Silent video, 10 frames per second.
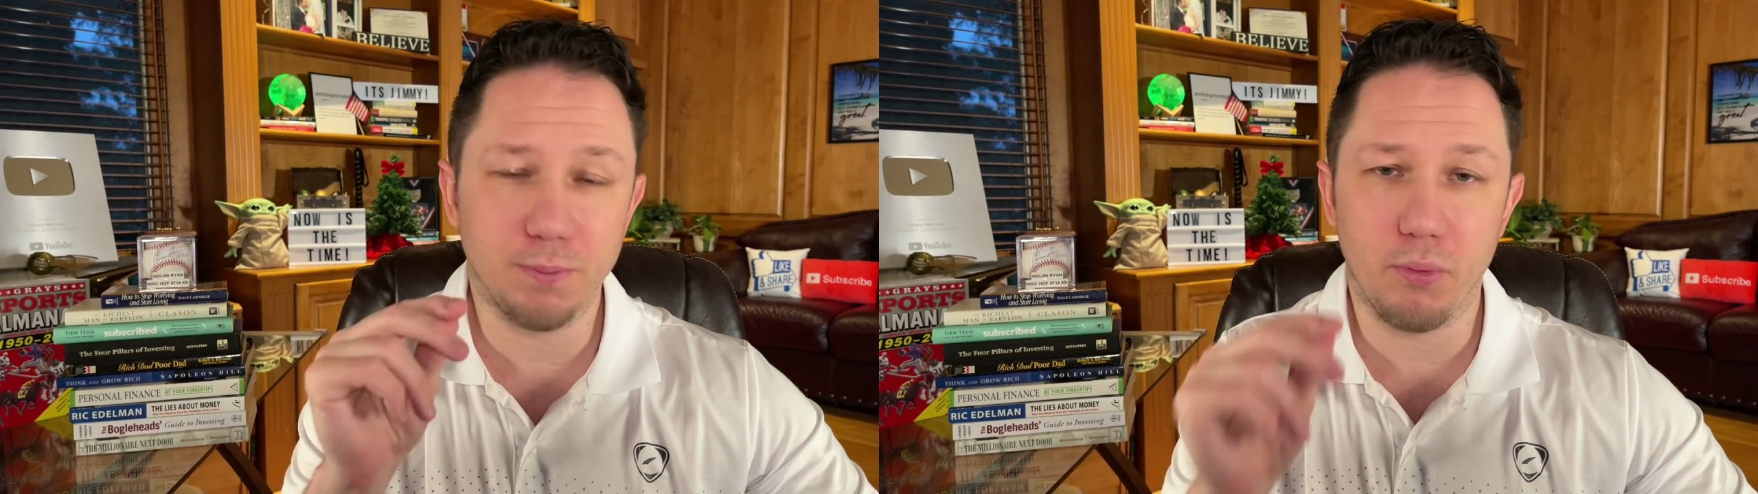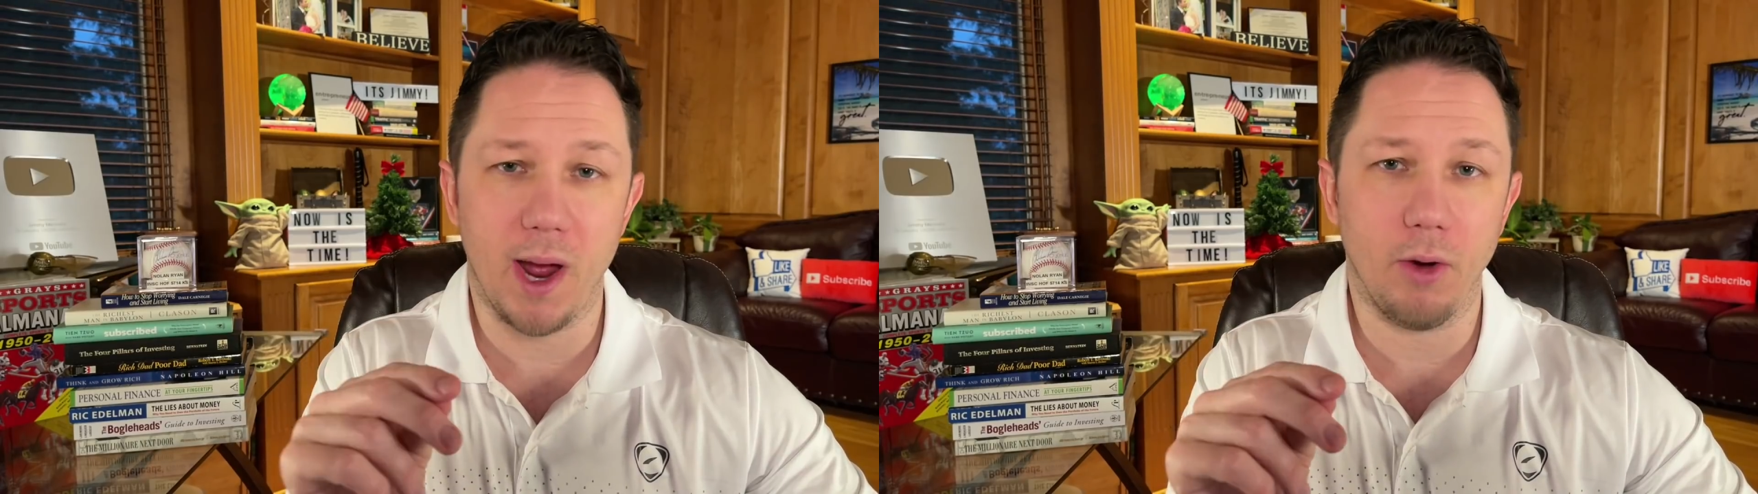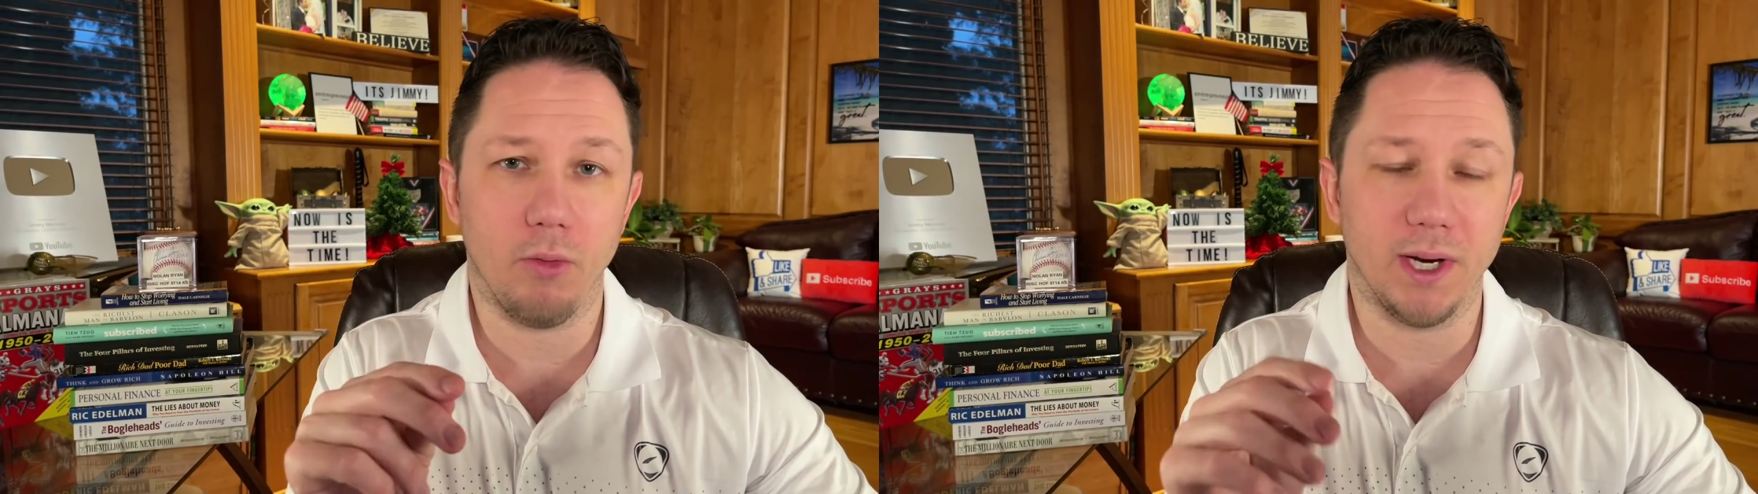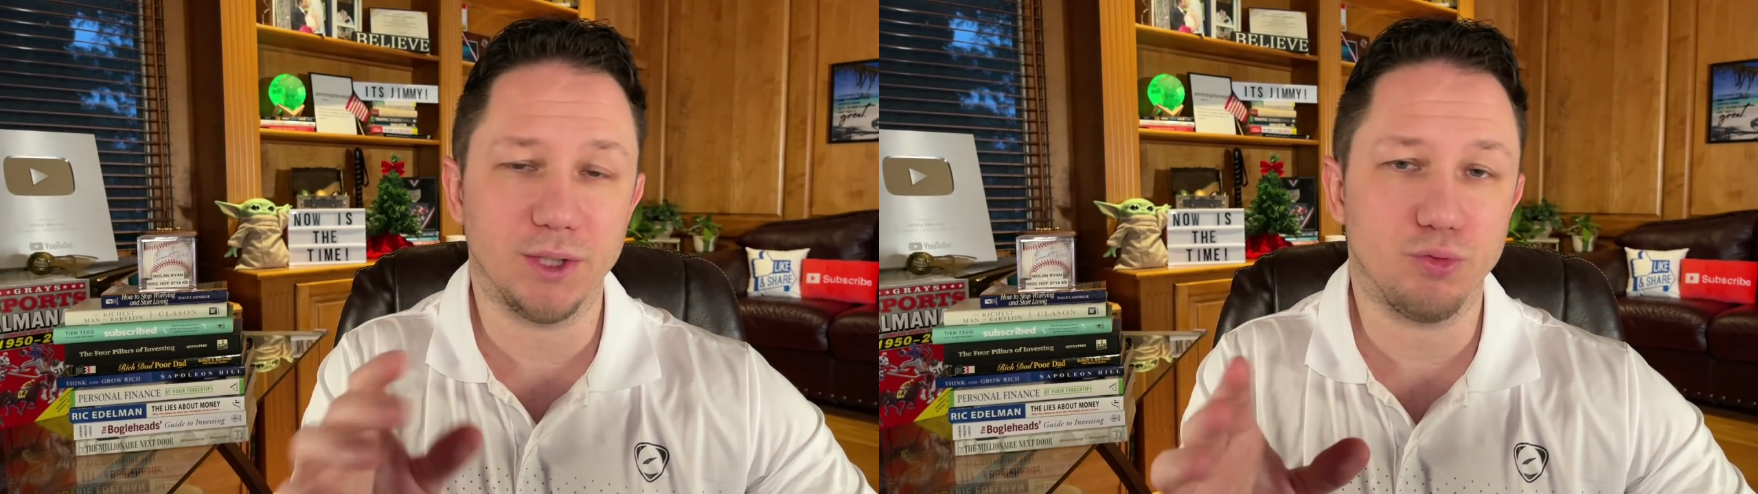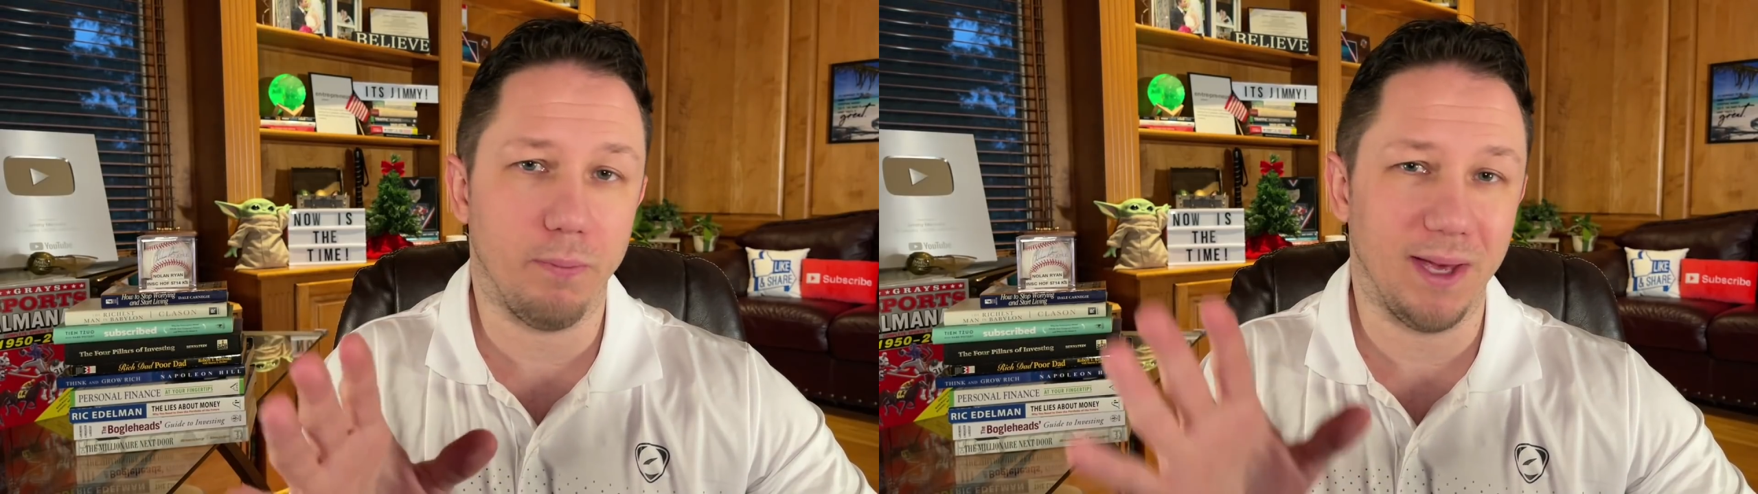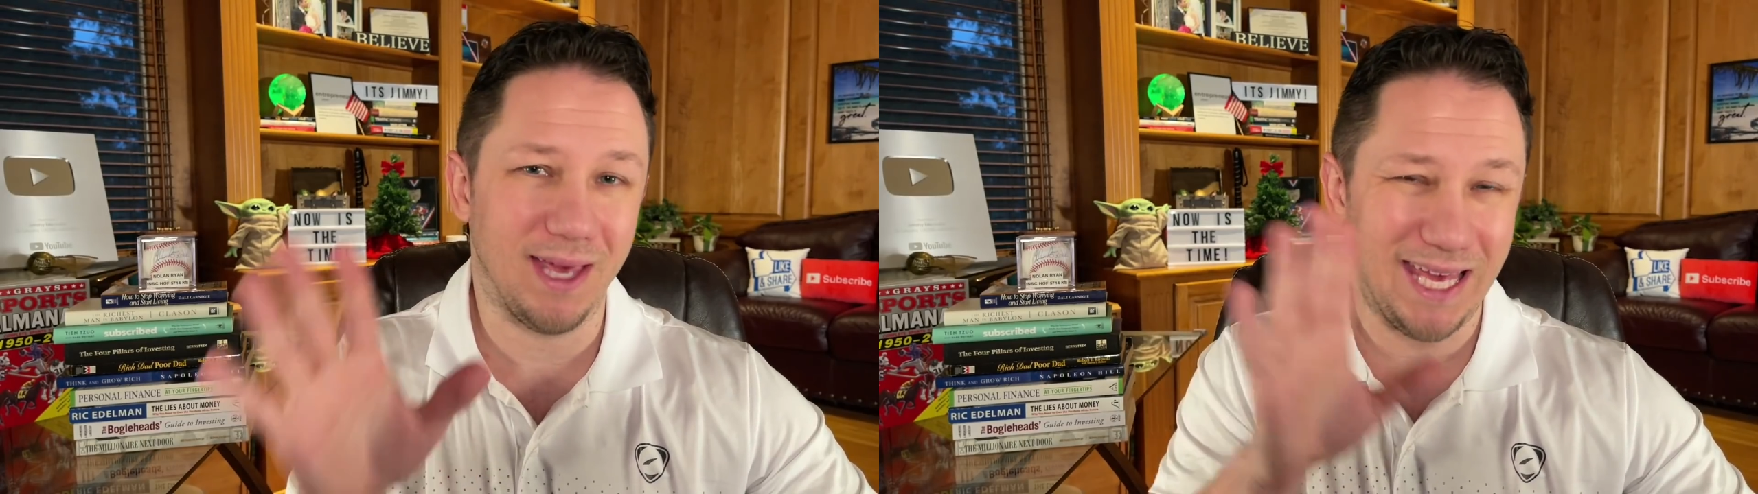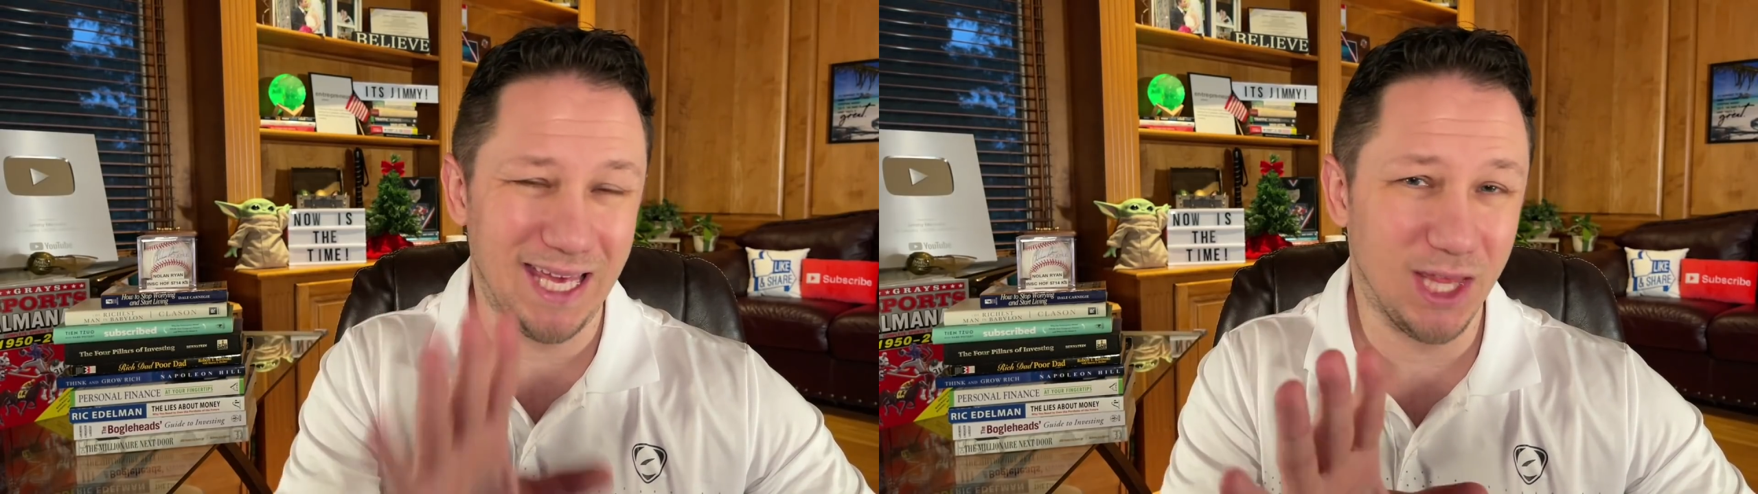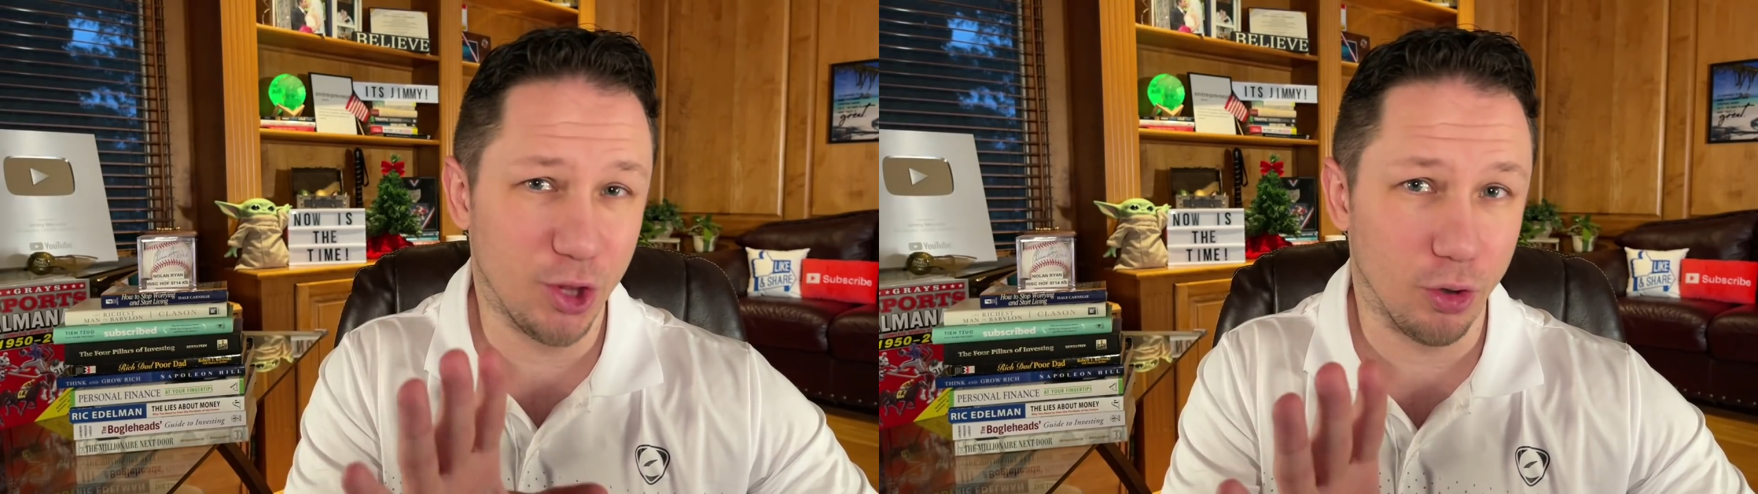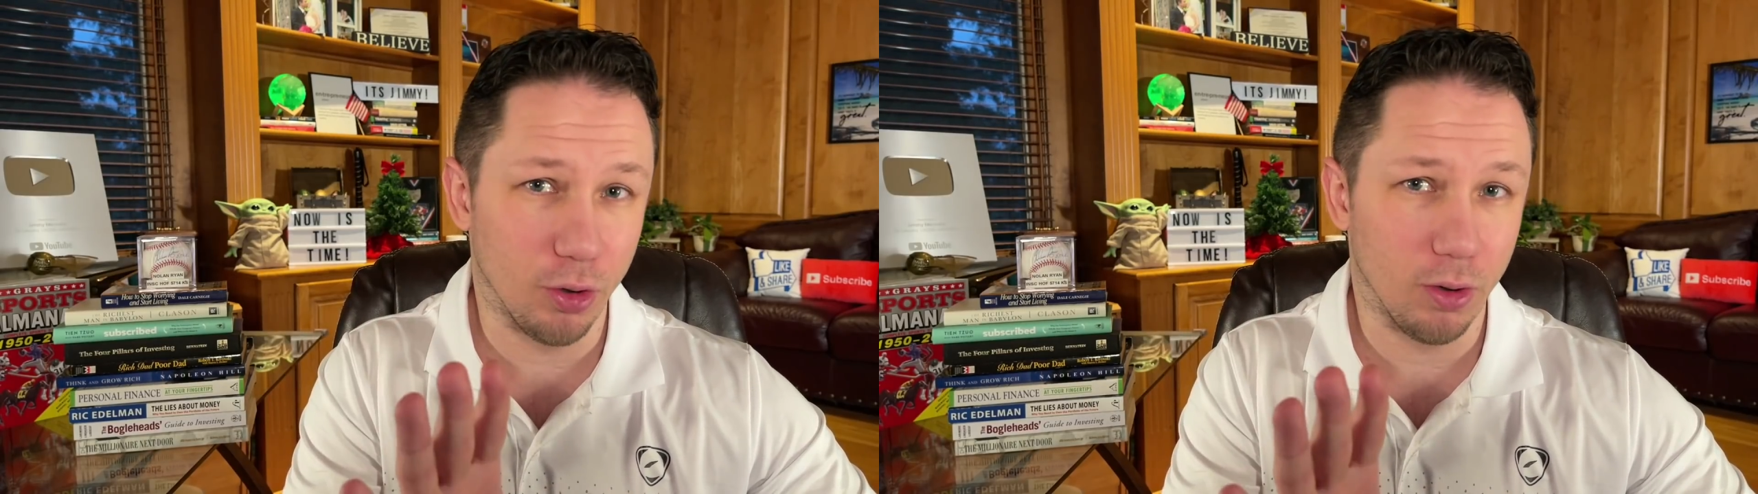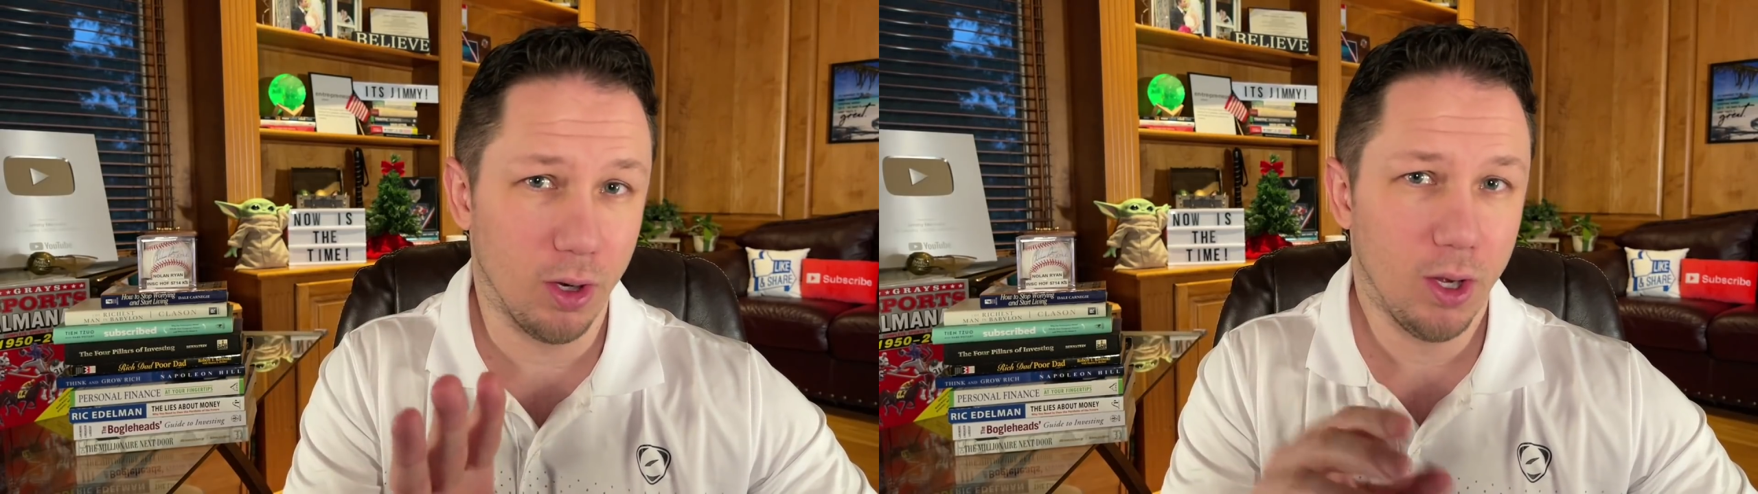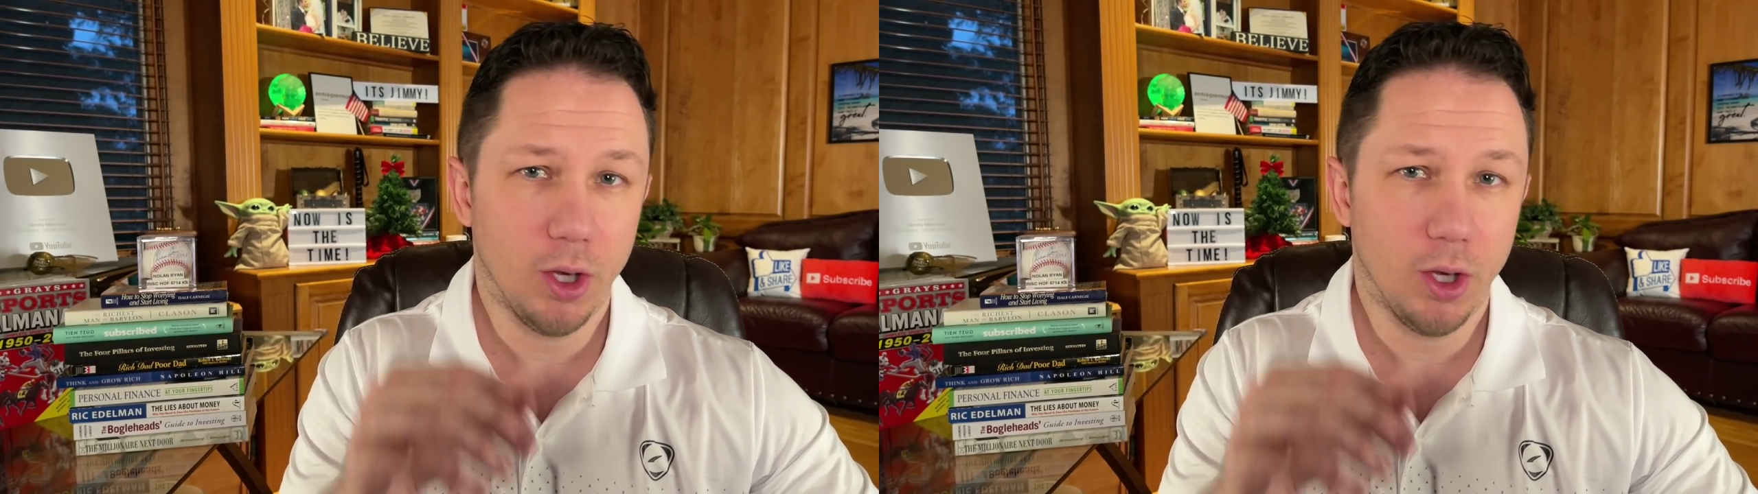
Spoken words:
priorities will be either